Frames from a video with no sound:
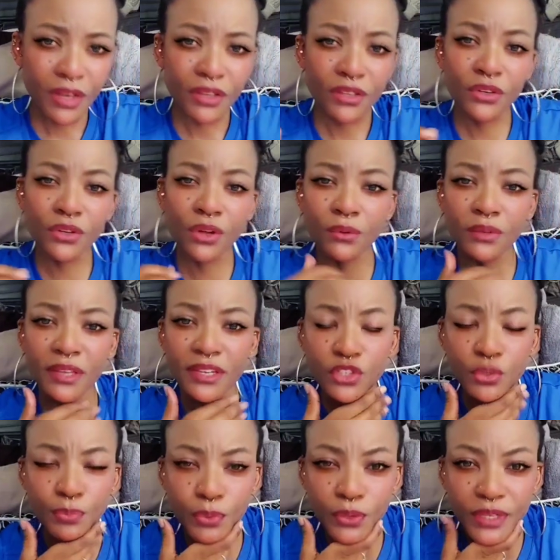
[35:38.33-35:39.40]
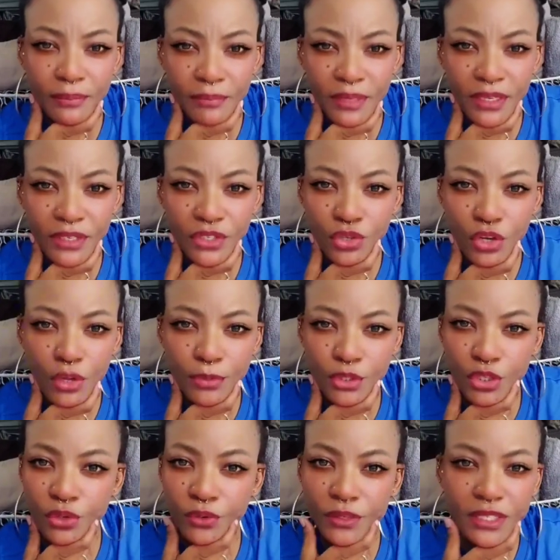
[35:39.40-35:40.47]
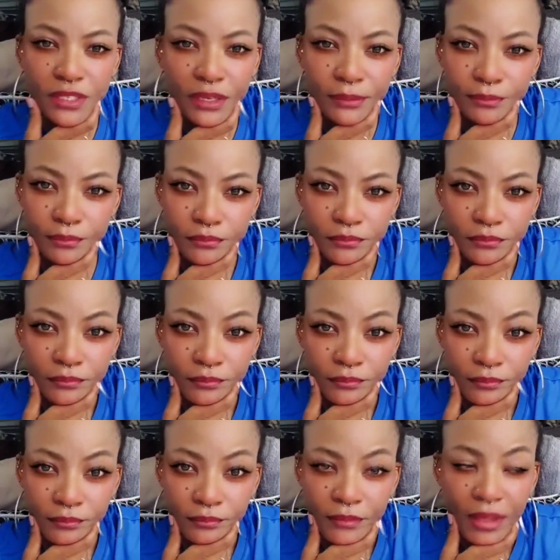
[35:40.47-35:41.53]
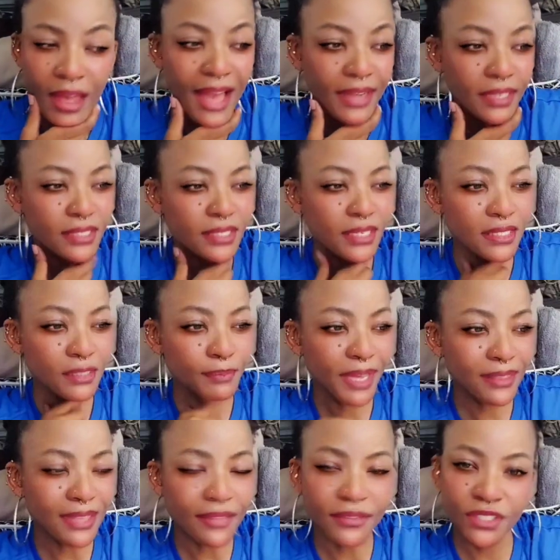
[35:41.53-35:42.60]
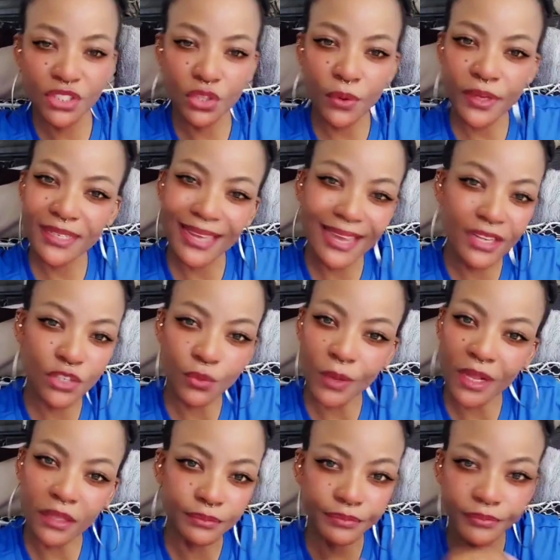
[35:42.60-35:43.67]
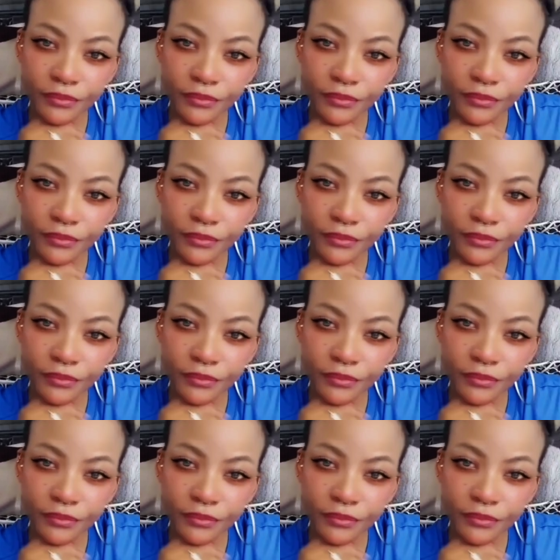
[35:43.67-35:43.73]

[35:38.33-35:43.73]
You don't get to bully me into obscurity and anticipate that this is going to end well.